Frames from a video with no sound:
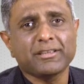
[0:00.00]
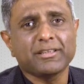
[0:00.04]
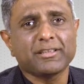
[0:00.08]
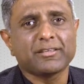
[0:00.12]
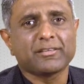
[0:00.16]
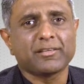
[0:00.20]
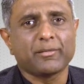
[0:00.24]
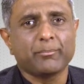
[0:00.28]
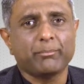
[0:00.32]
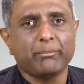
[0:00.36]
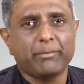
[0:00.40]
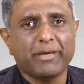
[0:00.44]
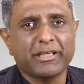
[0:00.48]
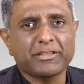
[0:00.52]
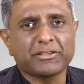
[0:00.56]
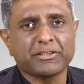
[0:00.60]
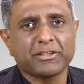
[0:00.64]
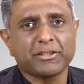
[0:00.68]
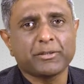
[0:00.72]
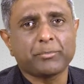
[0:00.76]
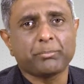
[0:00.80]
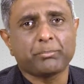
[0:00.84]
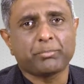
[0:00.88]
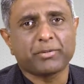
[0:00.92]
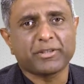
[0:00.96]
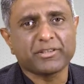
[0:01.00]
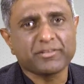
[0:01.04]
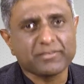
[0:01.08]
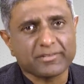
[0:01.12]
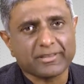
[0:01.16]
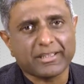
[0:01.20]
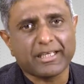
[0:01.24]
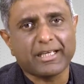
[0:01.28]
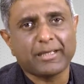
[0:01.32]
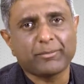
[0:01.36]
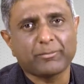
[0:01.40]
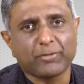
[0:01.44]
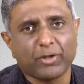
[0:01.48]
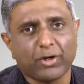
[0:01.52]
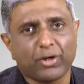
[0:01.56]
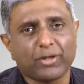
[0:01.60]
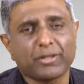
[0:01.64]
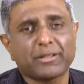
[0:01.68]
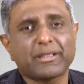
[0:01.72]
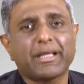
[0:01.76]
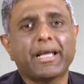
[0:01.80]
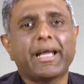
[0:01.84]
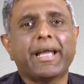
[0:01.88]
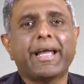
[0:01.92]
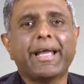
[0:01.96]
is a measure prescribed
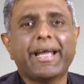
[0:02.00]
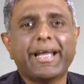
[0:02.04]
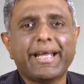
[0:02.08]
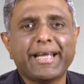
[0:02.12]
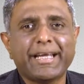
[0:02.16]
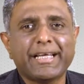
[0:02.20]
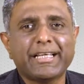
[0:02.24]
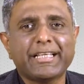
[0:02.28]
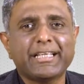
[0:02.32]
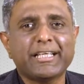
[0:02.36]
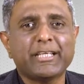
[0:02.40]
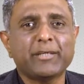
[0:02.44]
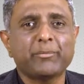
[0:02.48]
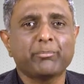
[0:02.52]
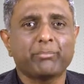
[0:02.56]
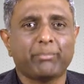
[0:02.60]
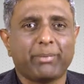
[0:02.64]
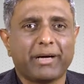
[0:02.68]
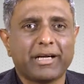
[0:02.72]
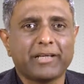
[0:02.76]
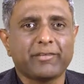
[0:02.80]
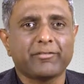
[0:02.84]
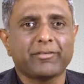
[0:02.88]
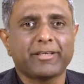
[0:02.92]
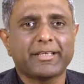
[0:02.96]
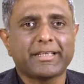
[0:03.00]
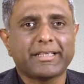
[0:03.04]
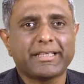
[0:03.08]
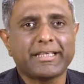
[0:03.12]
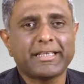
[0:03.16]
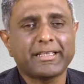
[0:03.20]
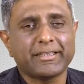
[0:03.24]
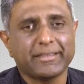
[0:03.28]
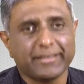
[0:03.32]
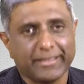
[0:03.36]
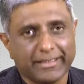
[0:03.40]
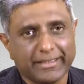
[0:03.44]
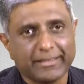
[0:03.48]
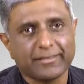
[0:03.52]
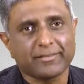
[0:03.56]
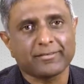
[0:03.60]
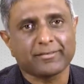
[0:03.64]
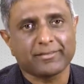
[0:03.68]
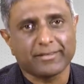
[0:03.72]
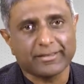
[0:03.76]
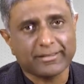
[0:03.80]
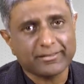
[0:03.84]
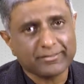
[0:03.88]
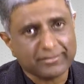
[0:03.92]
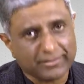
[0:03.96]
on any bivariate
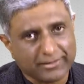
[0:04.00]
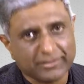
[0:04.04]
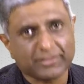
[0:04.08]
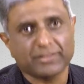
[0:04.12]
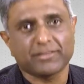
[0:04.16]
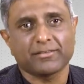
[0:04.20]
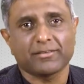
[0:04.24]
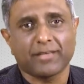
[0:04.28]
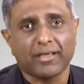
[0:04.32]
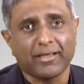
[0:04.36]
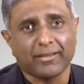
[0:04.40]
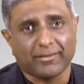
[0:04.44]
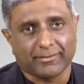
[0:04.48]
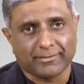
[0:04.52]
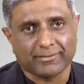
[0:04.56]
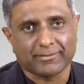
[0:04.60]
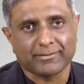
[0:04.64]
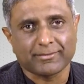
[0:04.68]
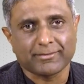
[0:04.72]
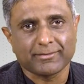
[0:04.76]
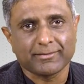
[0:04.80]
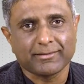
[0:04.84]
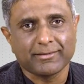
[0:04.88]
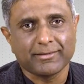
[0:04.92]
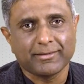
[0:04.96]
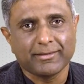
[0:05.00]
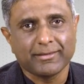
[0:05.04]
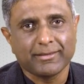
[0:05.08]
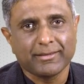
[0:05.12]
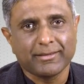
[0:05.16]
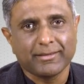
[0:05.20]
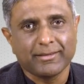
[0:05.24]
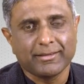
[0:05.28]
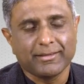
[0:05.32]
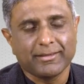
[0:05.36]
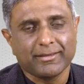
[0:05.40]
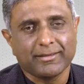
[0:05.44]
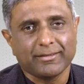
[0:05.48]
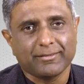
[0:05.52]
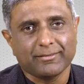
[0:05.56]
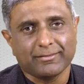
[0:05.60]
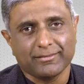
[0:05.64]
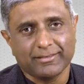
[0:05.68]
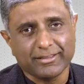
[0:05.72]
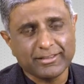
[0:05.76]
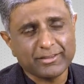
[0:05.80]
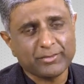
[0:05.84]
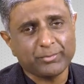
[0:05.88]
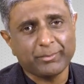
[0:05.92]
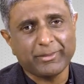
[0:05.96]
dataset such as ours.
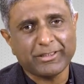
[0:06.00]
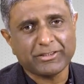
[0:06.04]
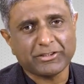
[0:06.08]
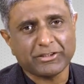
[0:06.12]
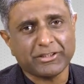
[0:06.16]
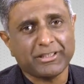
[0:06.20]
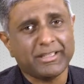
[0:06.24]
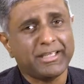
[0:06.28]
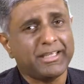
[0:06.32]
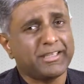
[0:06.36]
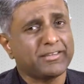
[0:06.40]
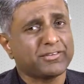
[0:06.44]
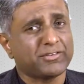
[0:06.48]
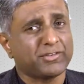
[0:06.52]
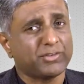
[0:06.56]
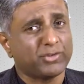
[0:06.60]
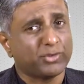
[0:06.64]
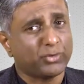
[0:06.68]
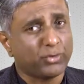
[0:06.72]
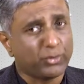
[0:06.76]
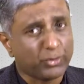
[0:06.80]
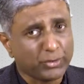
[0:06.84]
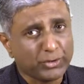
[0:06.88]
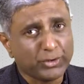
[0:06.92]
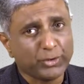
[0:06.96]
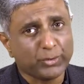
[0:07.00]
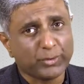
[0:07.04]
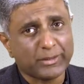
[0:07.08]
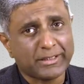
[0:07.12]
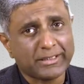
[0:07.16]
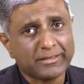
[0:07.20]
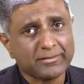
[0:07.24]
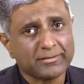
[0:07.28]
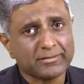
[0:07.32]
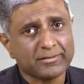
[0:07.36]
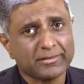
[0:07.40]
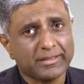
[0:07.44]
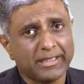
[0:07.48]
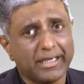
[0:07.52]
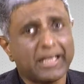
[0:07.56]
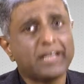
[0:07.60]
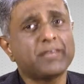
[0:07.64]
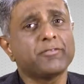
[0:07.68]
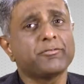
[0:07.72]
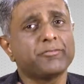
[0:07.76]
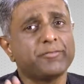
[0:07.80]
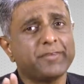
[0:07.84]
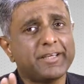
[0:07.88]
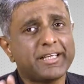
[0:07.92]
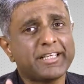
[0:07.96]
This measure has no units
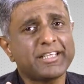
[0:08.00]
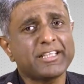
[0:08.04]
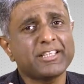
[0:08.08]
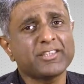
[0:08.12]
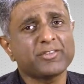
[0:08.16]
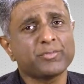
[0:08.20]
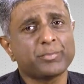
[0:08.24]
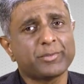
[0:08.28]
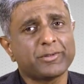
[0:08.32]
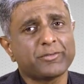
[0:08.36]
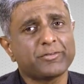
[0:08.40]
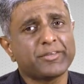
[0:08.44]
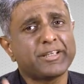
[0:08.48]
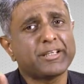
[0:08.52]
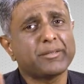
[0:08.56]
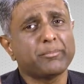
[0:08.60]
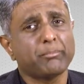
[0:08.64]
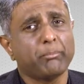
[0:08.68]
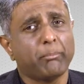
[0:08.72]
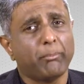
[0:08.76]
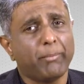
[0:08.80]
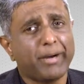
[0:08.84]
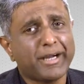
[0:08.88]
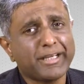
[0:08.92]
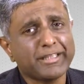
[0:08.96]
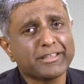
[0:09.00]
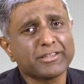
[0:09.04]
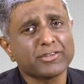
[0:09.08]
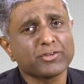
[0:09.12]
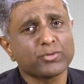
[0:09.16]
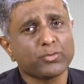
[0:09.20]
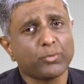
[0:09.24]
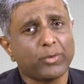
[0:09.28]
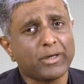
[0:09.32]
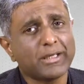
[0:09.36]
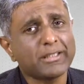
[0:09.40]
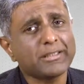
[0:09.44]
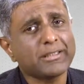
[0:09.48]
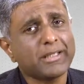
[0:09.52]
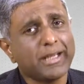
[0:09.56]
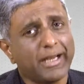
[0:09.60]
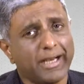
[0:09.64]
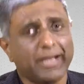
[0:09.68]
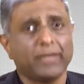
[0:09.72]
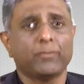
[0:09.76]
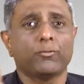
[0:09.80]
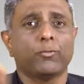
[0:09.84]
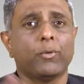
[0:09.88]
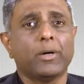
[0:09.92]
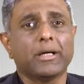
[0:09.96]
and varies between -1
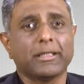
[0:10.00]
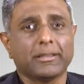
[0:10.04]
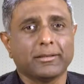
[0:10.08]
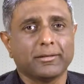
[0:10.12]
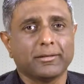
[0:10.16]
and 1.